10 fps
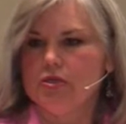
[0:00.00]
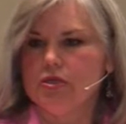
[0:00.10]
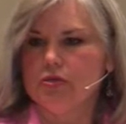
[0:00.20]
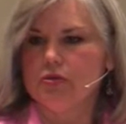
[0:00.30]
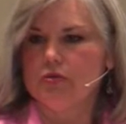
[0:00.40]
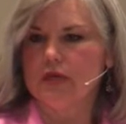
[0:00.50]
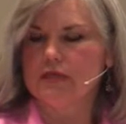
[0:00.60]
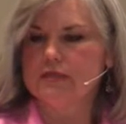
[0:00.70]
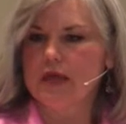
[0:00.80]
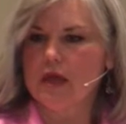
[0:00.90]
to
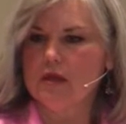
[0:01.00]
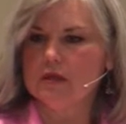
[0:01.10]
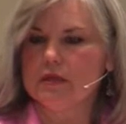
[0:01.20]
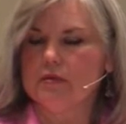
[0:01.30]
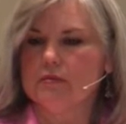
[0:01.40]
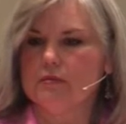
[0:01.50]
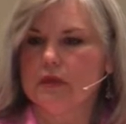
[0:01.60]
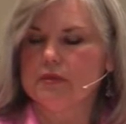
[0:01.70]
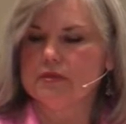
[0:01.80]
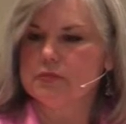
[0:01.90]
excel in
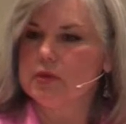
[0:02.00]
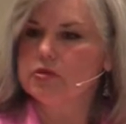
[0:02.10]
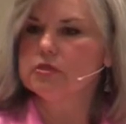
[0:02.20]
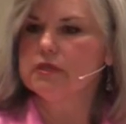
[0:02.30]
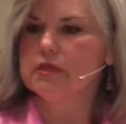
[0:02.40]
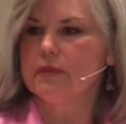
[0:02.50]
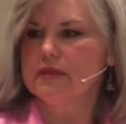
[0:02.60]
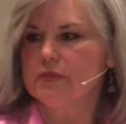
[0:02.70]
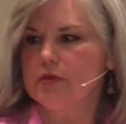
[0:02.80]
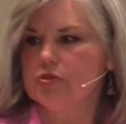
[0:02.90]
spiritually in
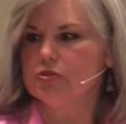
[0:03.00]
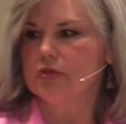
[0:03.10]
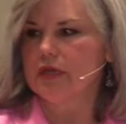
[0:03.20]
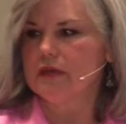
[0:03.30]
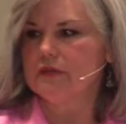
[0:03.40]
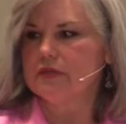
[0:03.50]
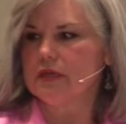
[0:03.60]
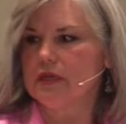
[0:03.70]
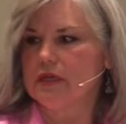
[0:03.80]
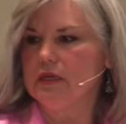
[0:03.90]
my spiritual gifts
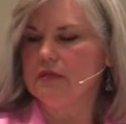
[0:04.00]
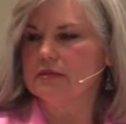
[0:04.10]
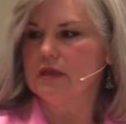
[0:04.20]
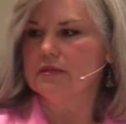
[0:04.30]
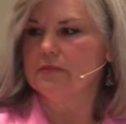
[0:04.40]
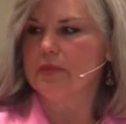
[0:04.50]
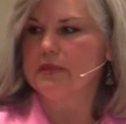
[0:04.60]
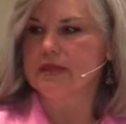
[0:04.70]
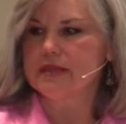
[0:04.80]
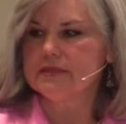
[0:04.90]
and he's not
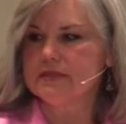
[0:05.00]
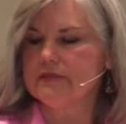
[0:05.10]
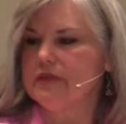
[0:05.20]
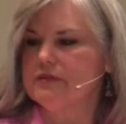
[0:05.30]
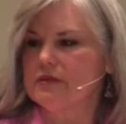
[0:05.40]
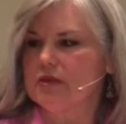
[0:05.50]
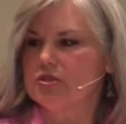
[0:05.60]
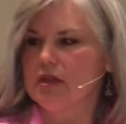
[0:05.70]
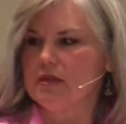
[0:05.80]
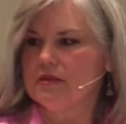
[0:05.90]
possessive he is not
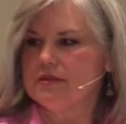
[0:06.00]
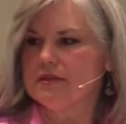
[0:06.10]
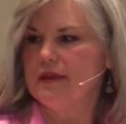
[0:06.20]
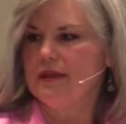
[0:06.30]
jealous